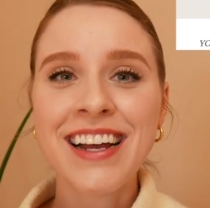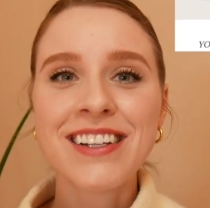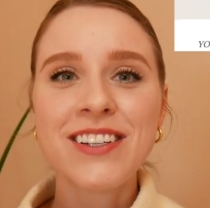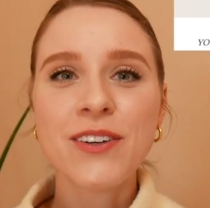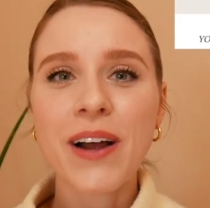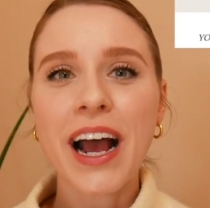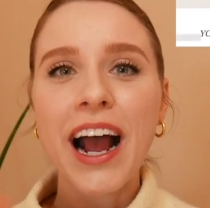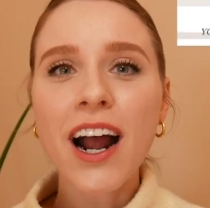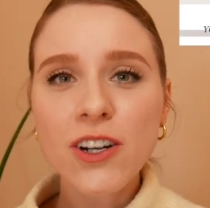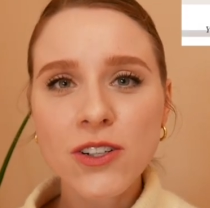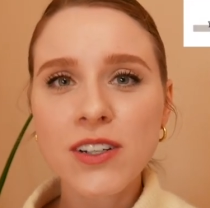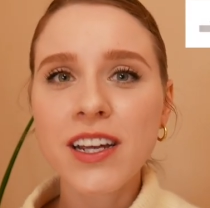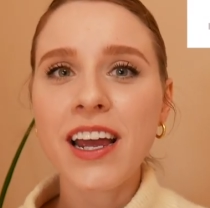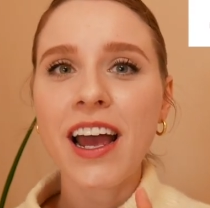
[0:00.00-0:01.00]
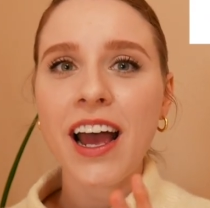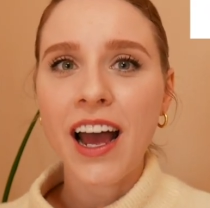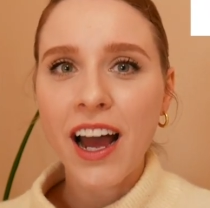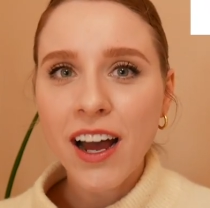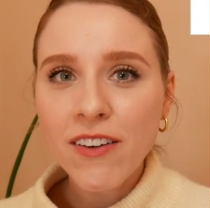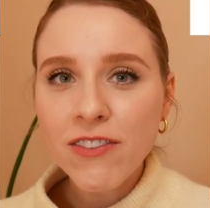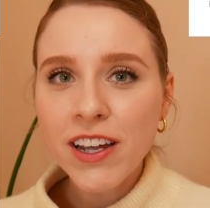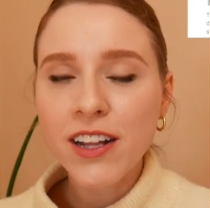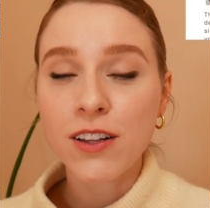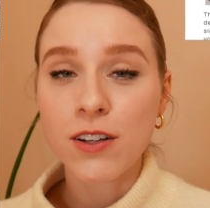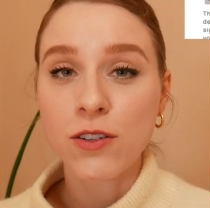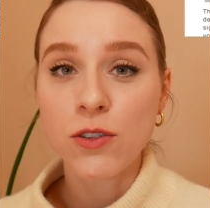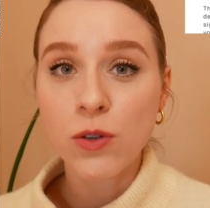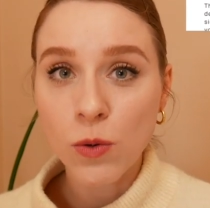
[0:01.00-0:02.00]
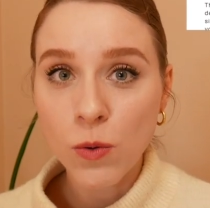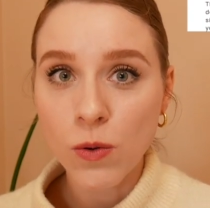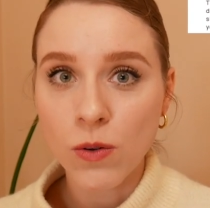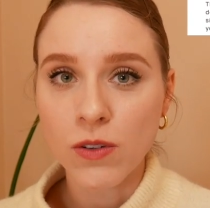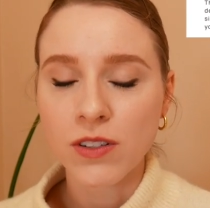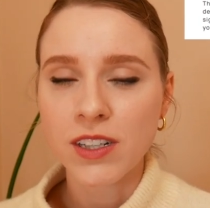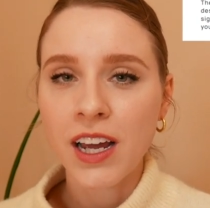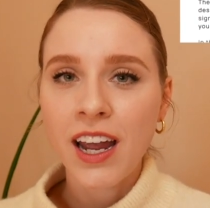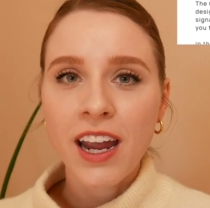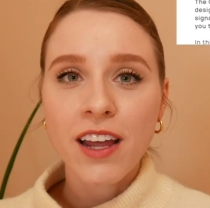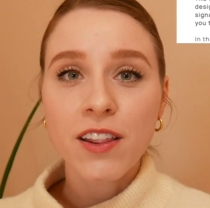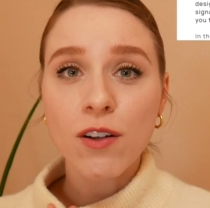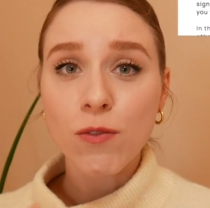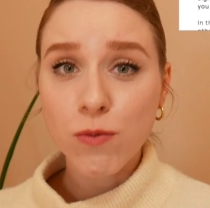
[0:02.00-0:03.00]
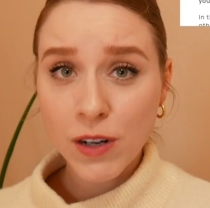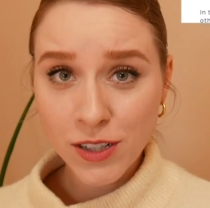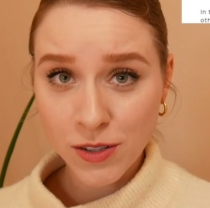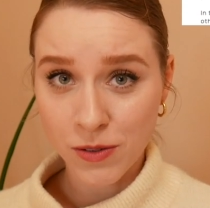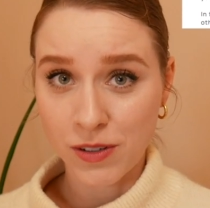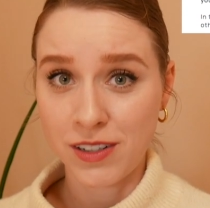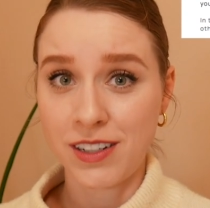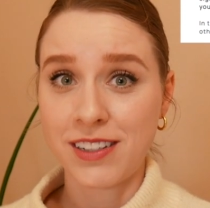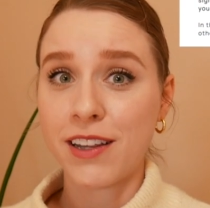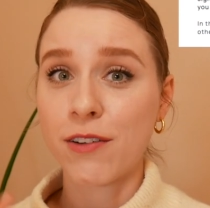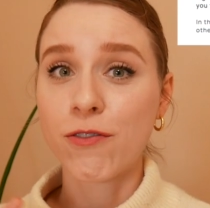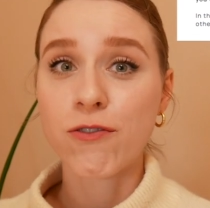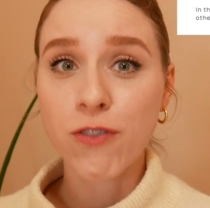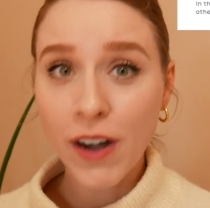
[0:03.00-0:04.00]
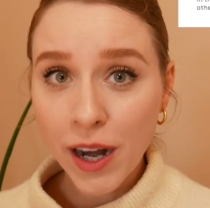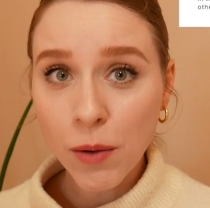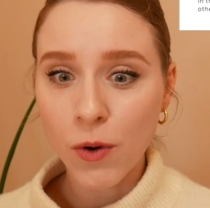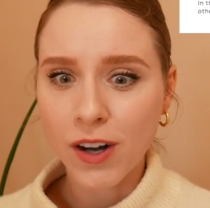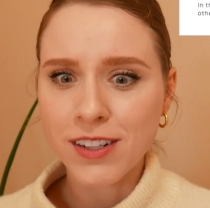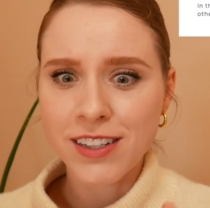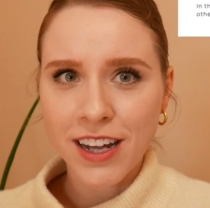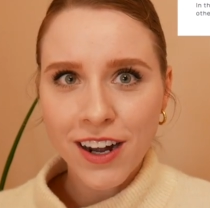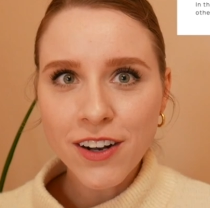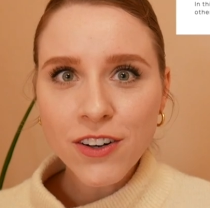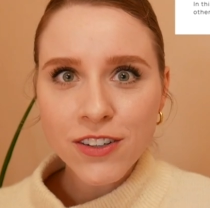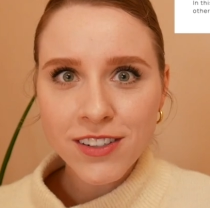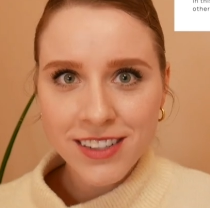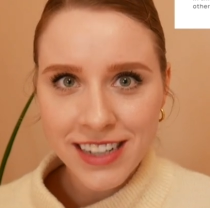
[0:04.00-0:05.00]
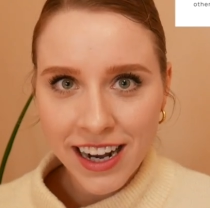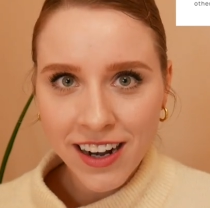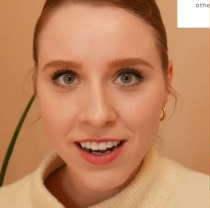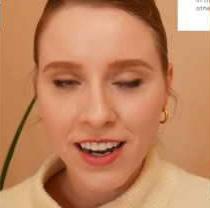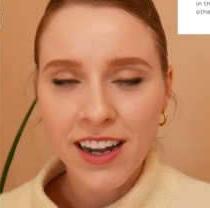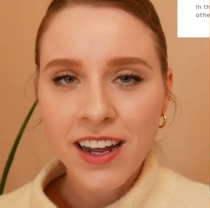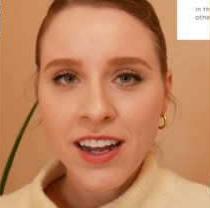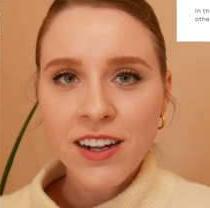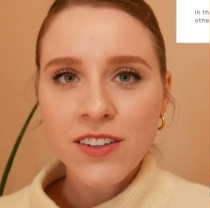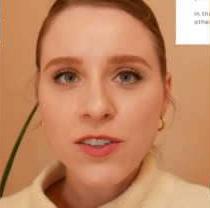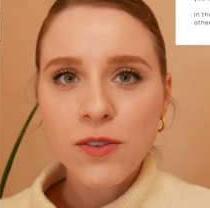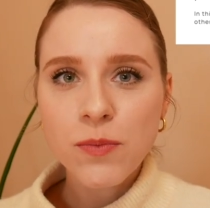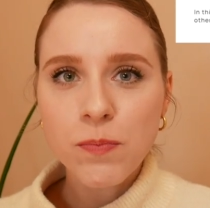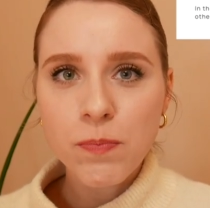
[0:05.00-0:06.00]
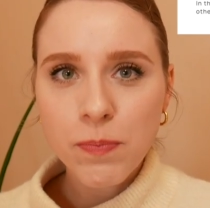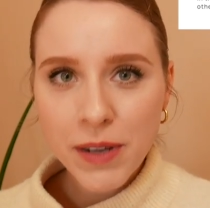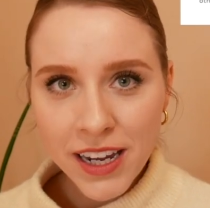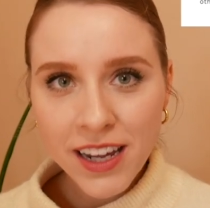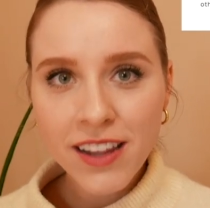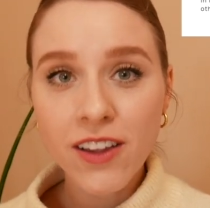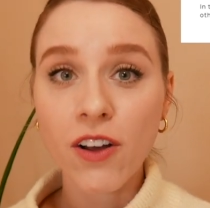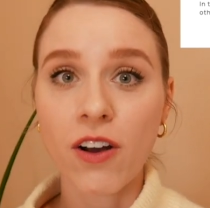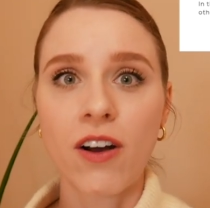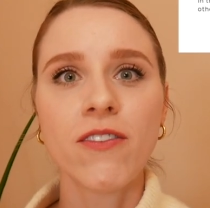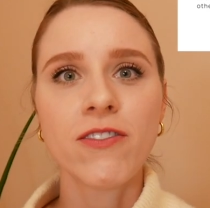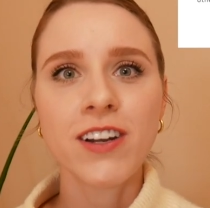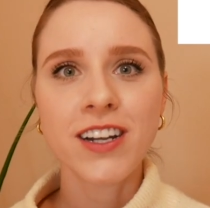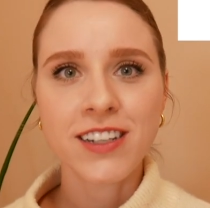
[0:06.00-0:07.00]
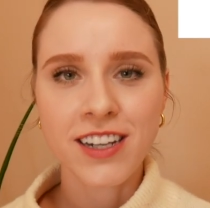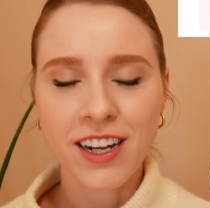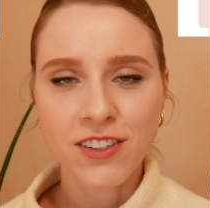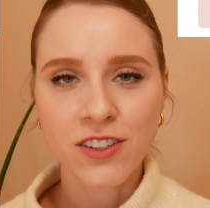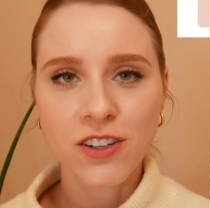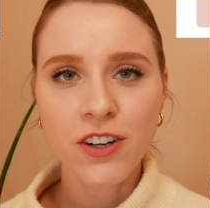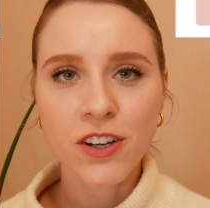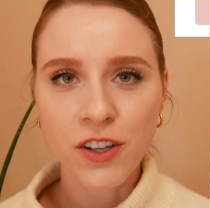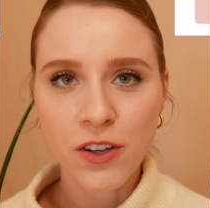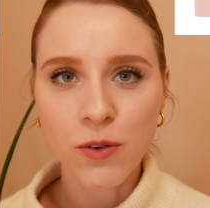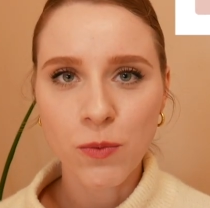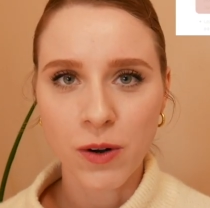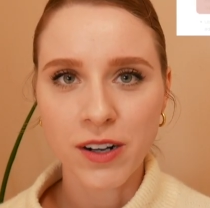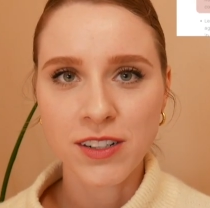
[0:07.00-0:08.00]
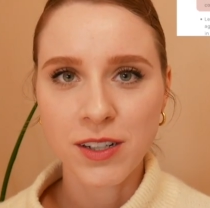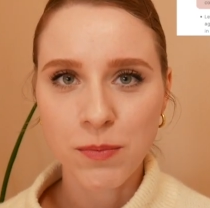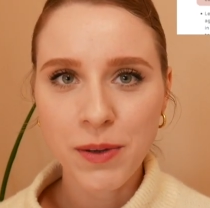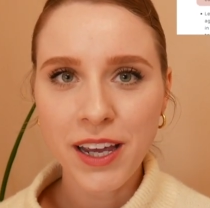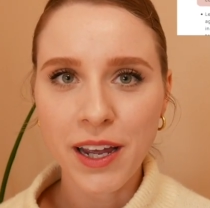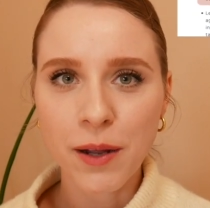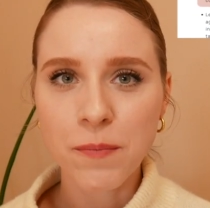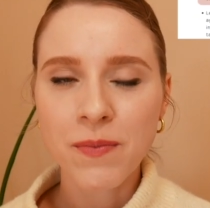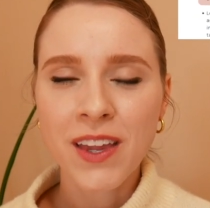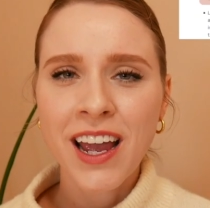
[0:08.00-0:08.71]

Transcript: to actually having the tools and the resources and the frameworks, the understanding to be the confident dancer you want to be.